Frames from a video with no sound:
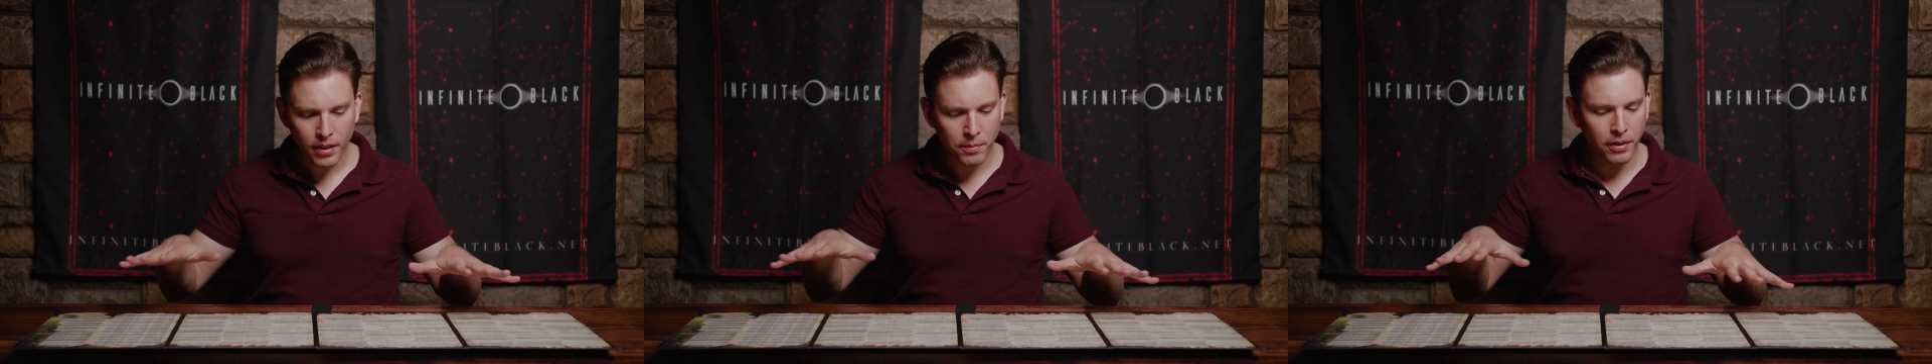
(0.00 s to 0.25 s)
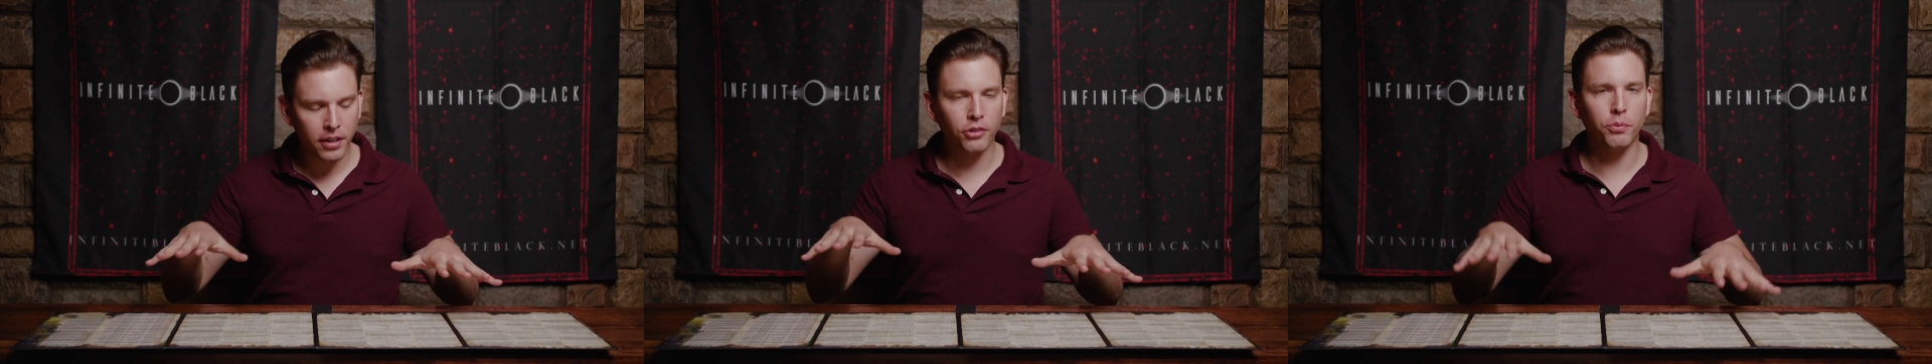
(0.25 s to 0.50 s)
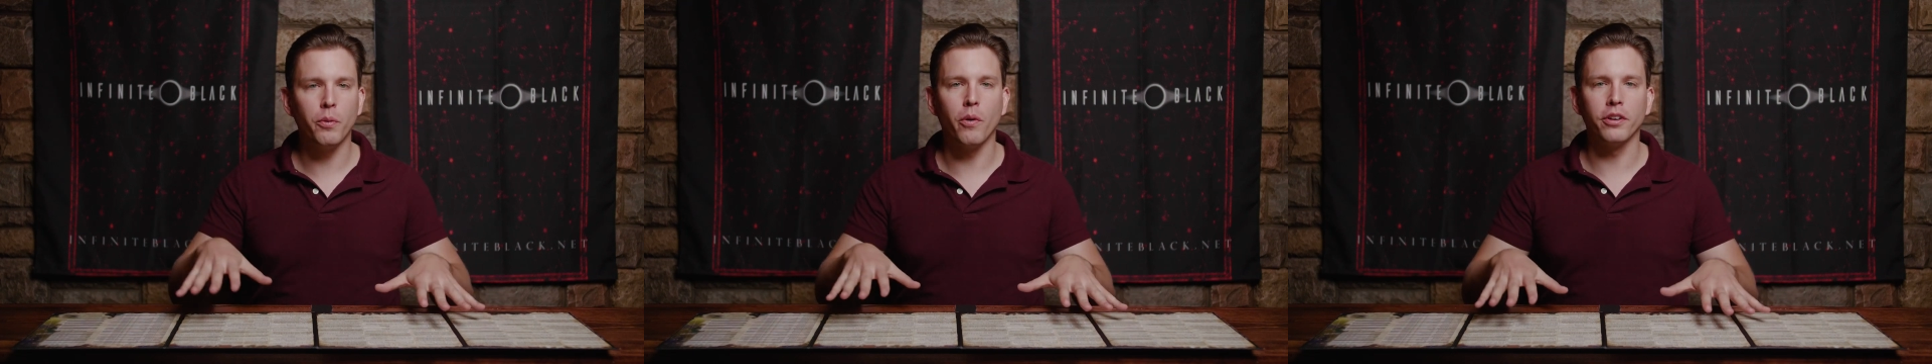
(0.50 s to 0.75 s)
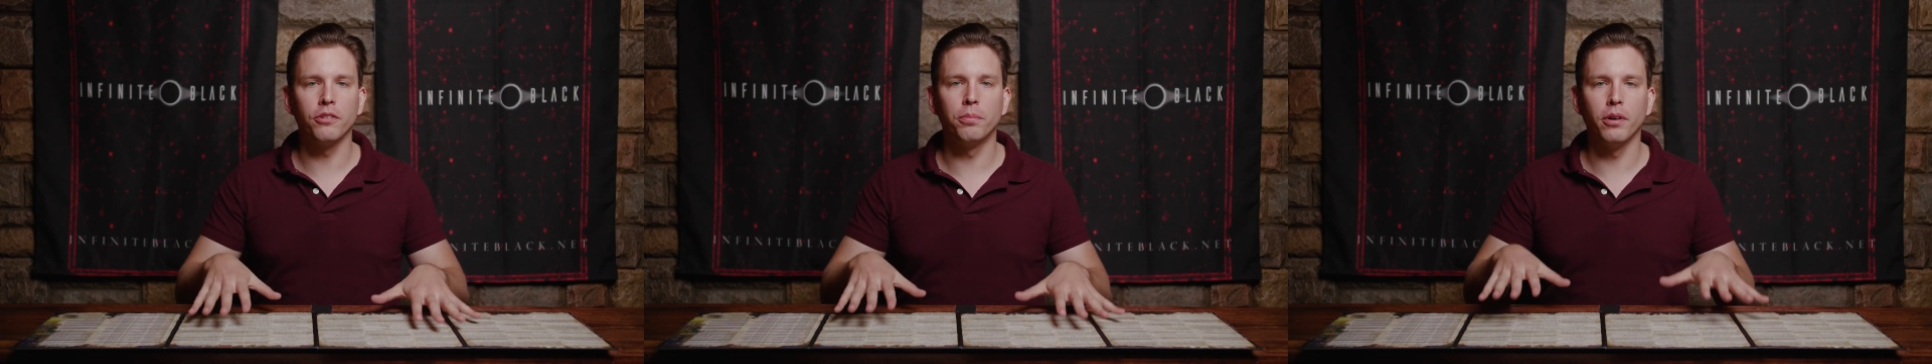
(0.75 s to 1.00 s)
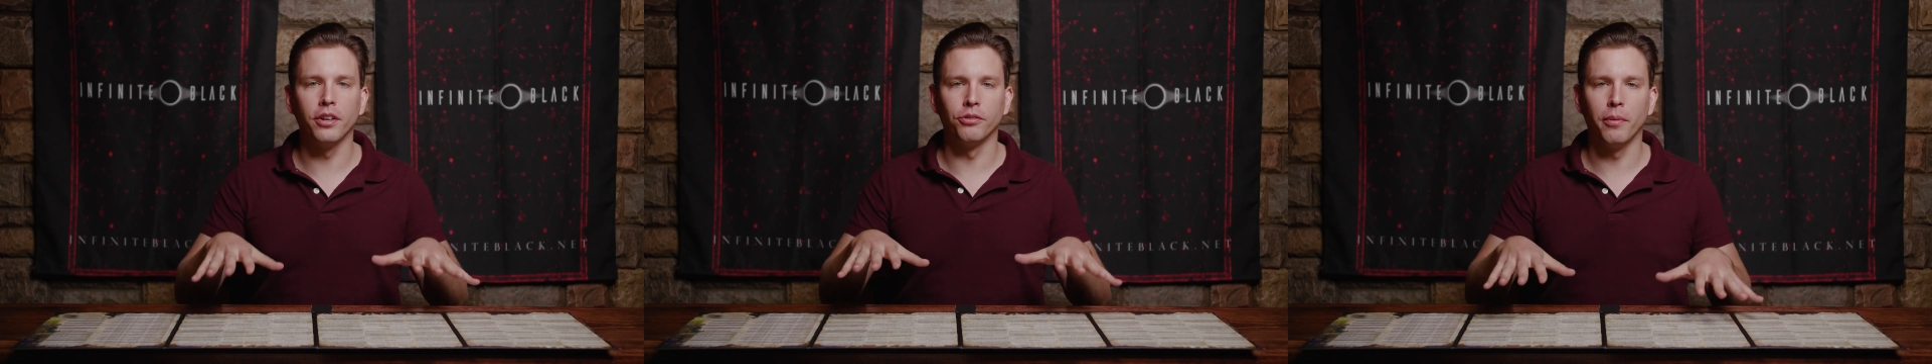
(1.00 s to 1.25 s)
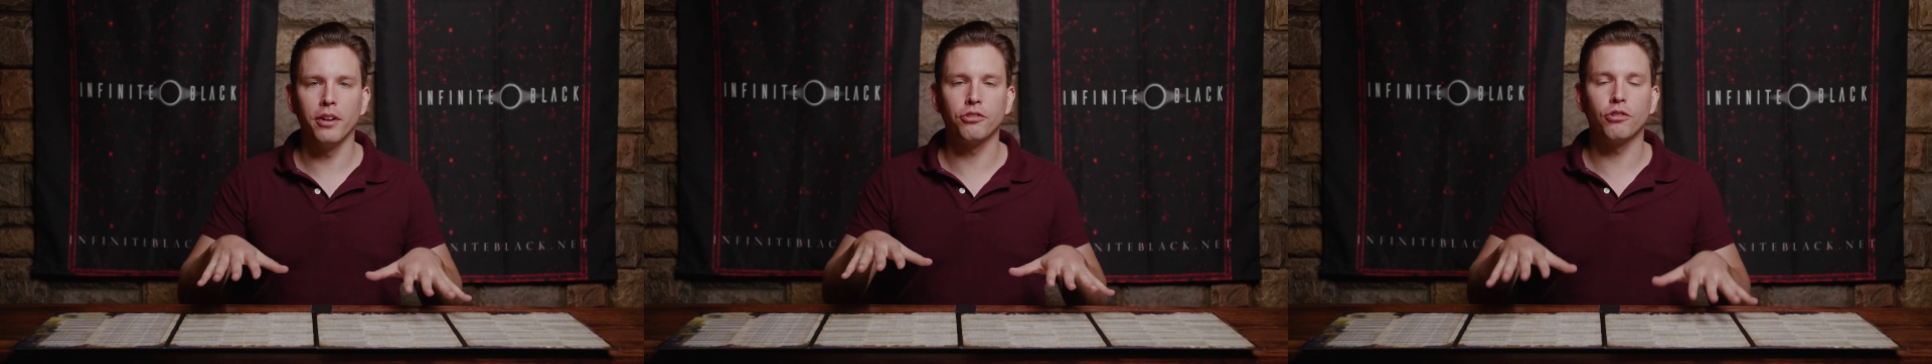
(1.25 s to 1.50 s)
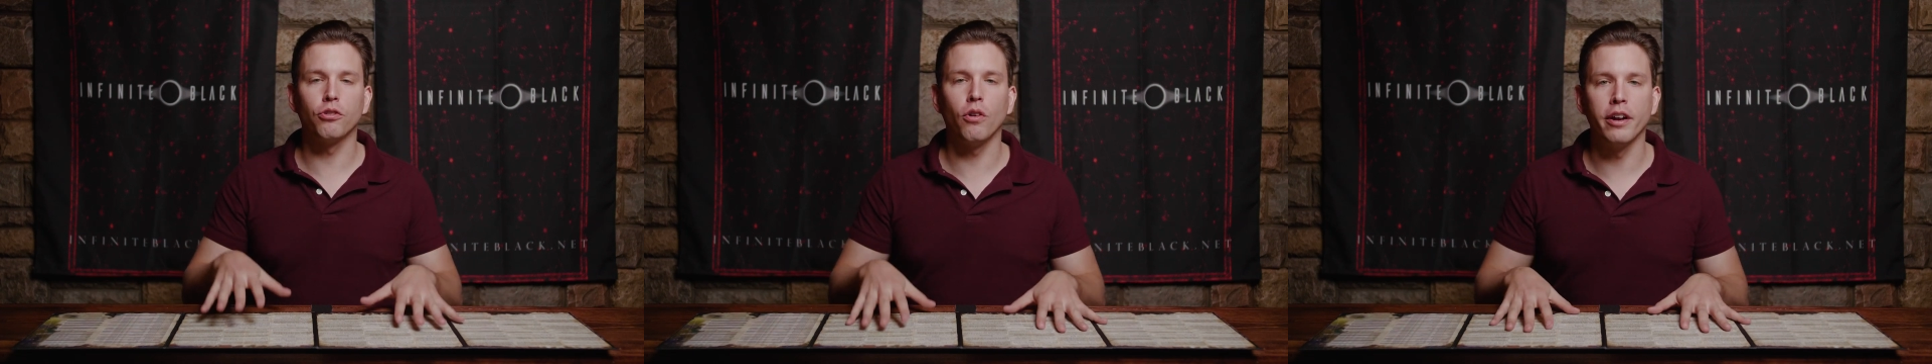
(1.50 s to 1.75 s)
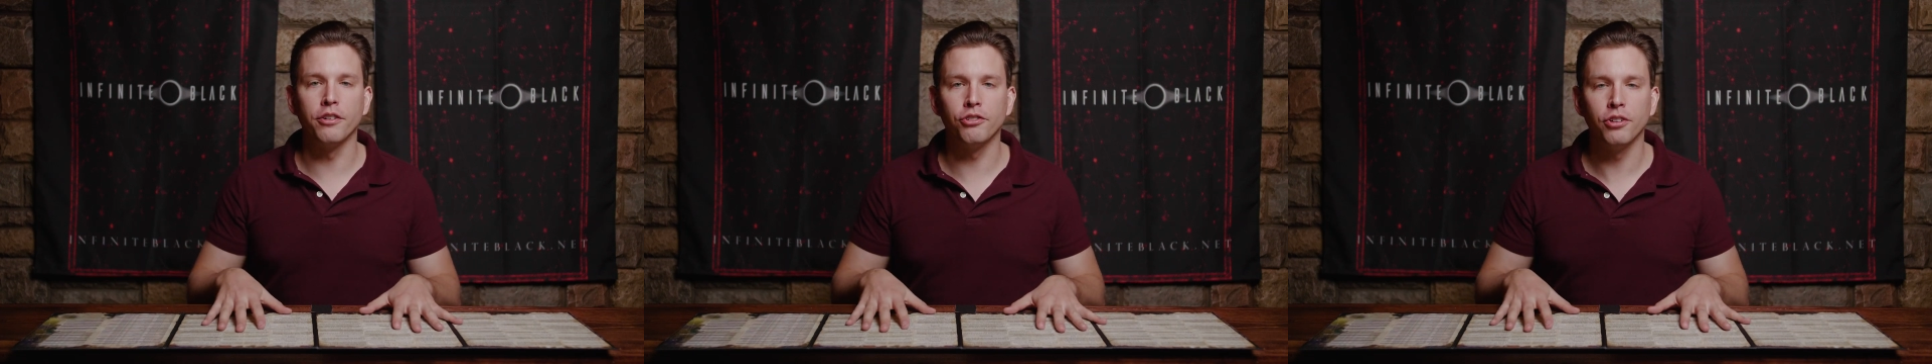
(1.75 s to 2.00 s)
because we wanted to put as much
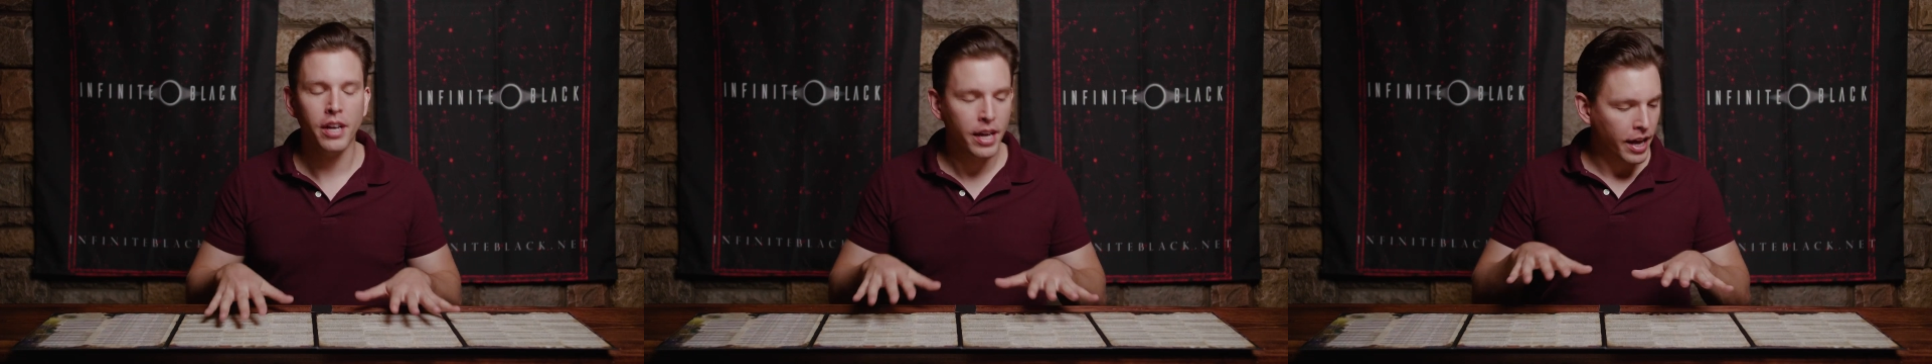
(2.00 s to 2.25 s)
crunch